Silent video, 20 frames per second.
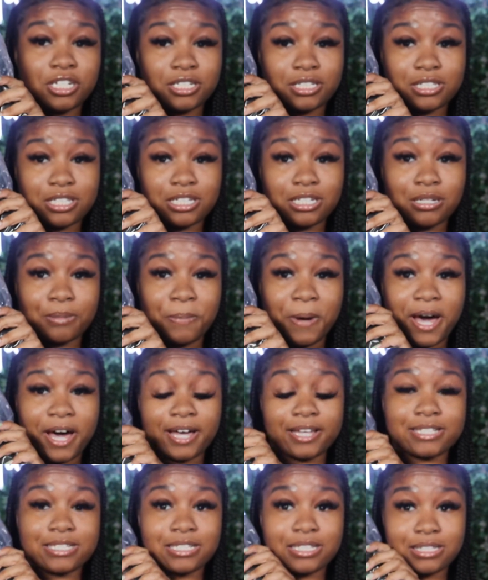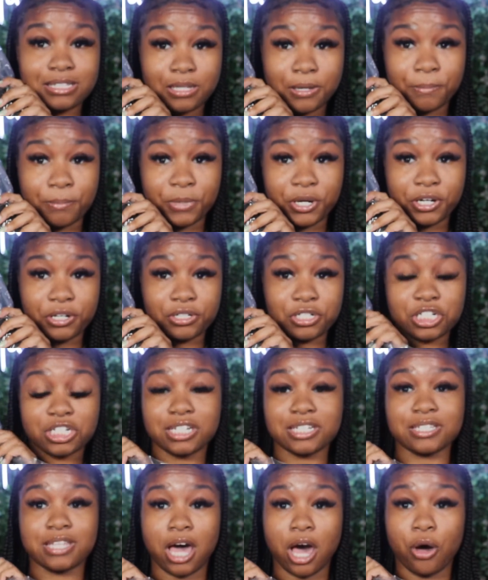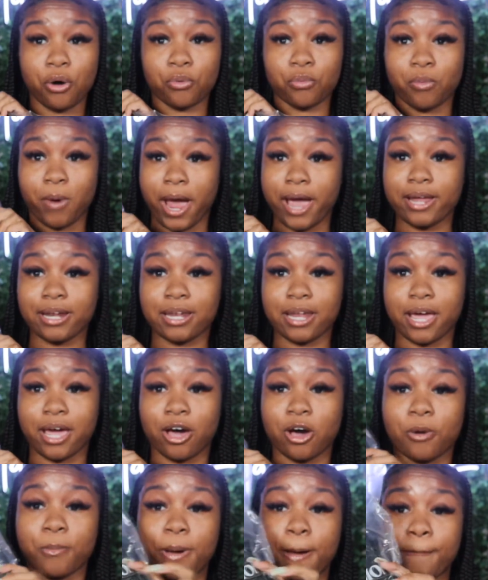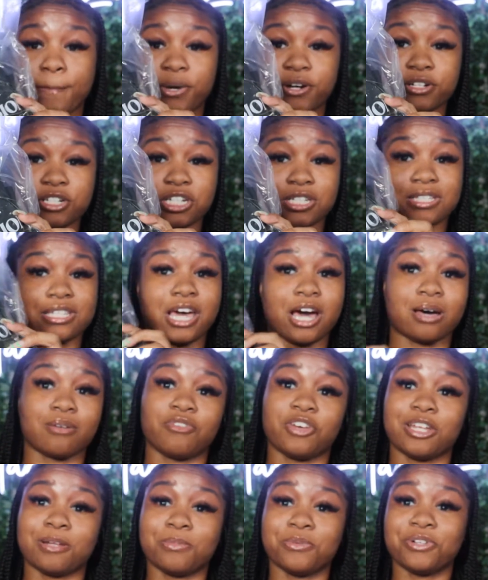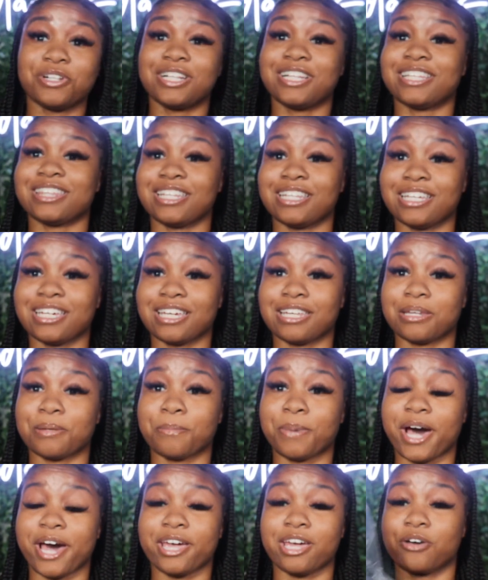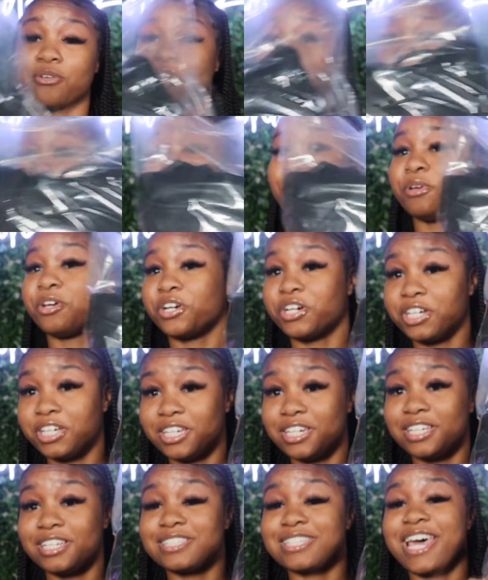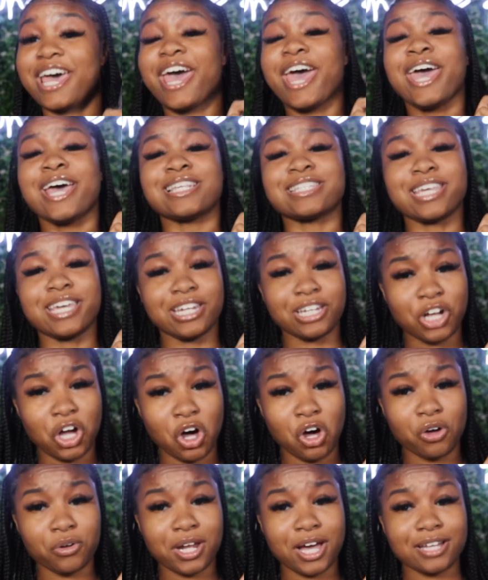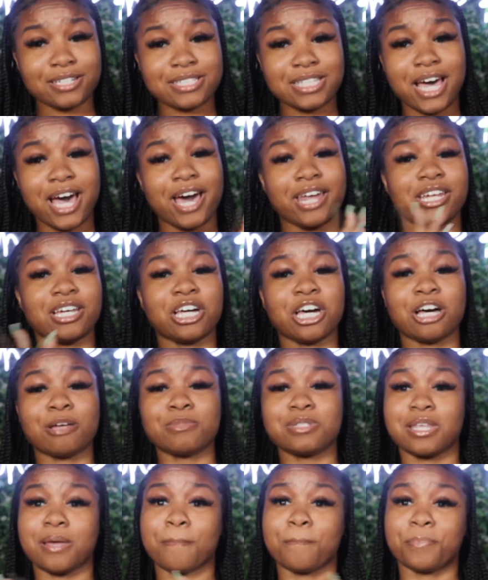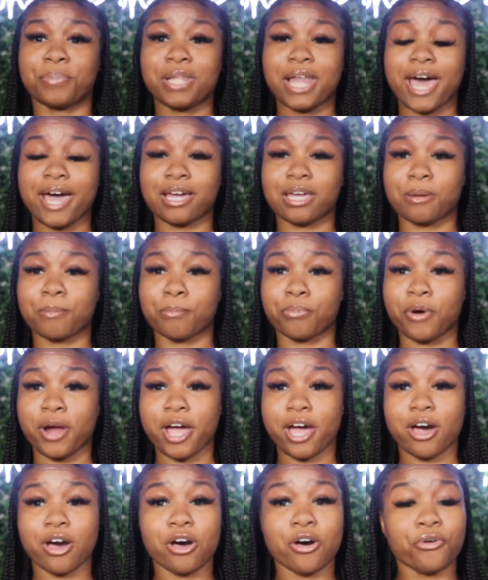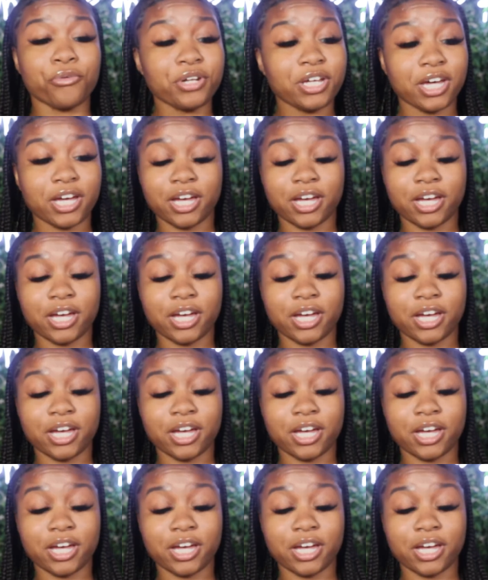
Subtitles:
Into Deposits merch is out right now. My merch is now available. Click the link in the bio and grab your hoodies. It's getting cold outside. It comes in black and brown.